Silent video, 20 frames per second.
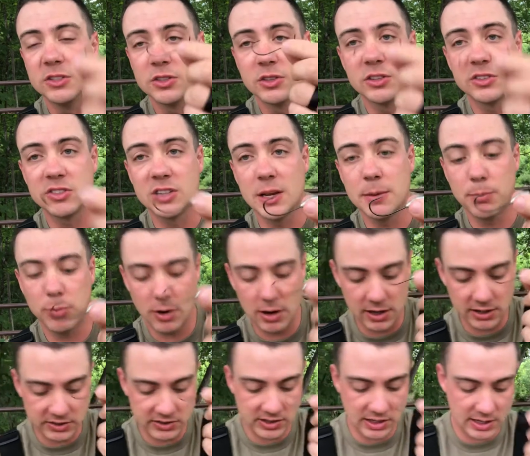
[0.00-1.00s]
are the same
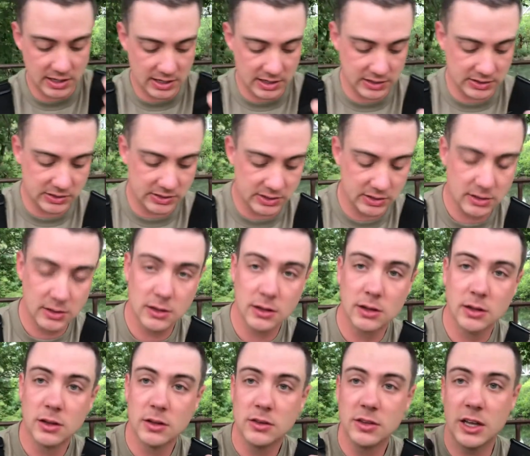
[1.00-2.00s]
price as
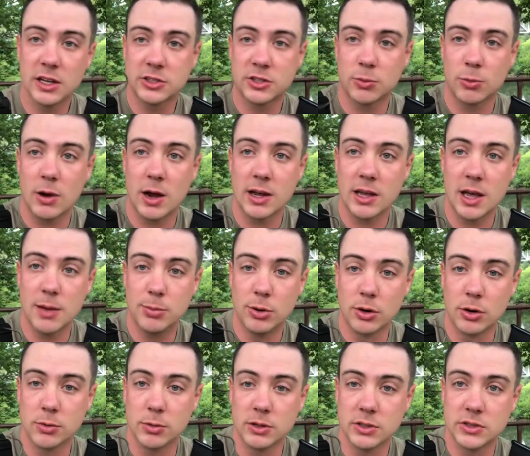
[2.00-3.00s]
the extra wide gap
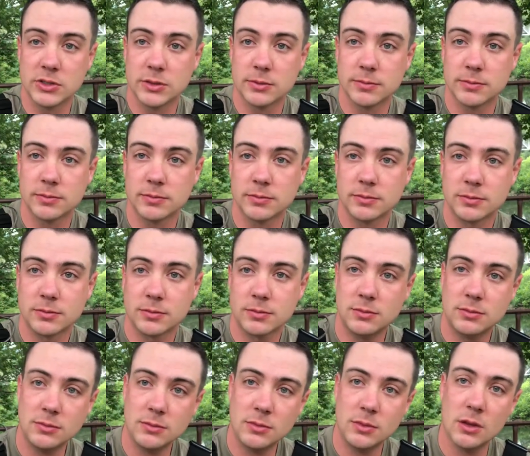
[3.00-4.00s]
hook ones.
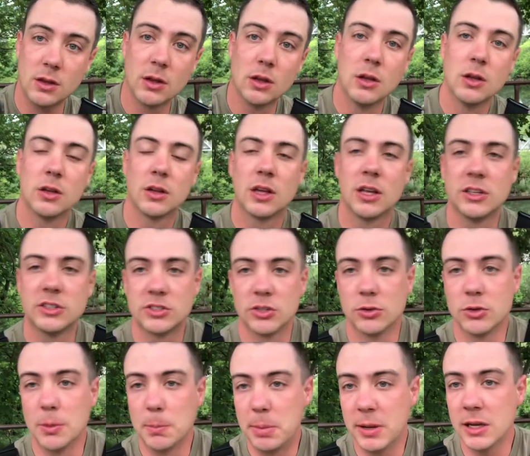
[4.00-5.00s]
Okay, so
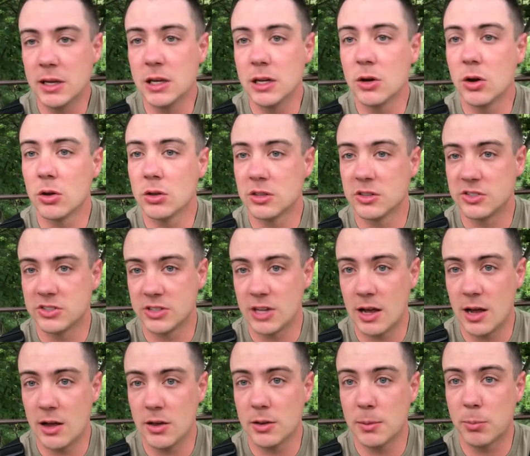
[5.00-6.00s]
depending on the
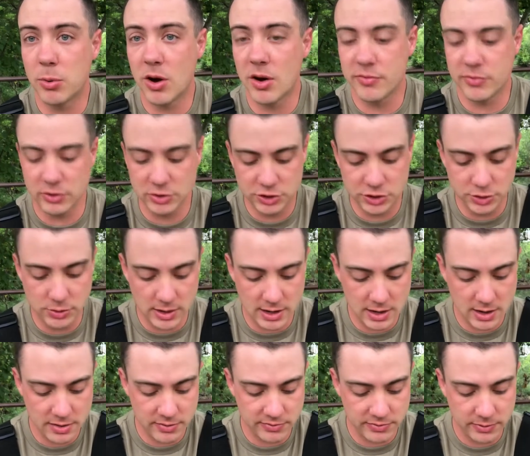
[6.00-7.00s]
style and preference you
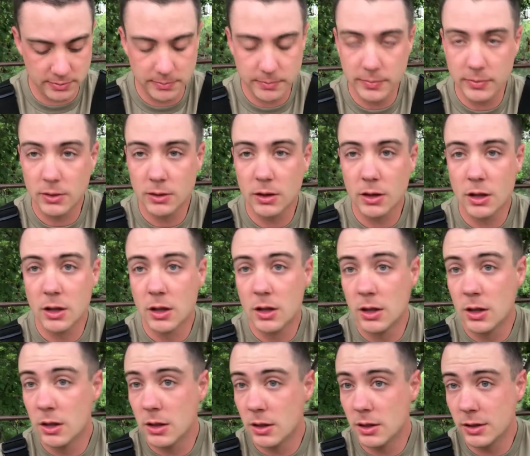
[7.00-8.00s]
have,
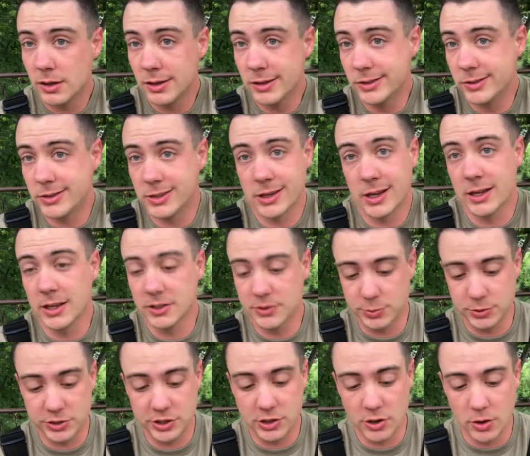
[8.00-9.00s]
is I guess
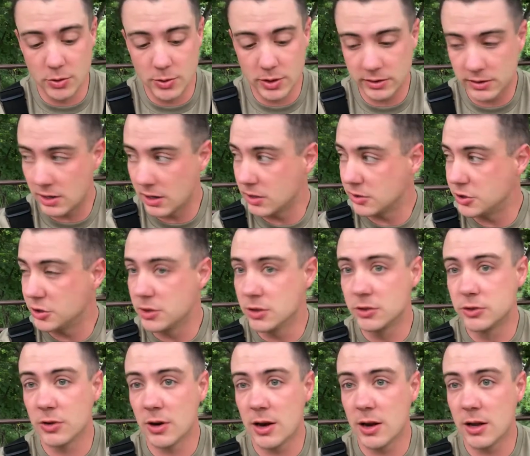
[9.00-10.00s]
what you go with, guys. You can
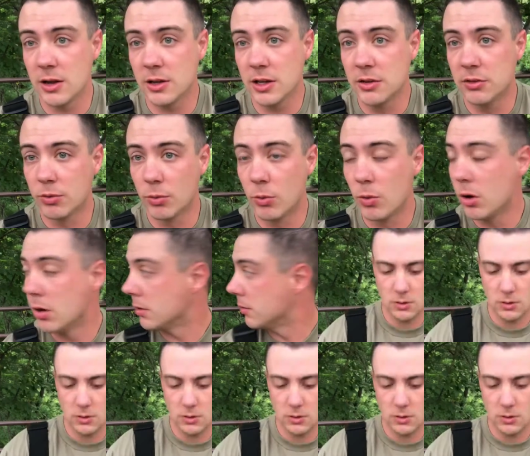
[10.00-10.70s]
try out either one.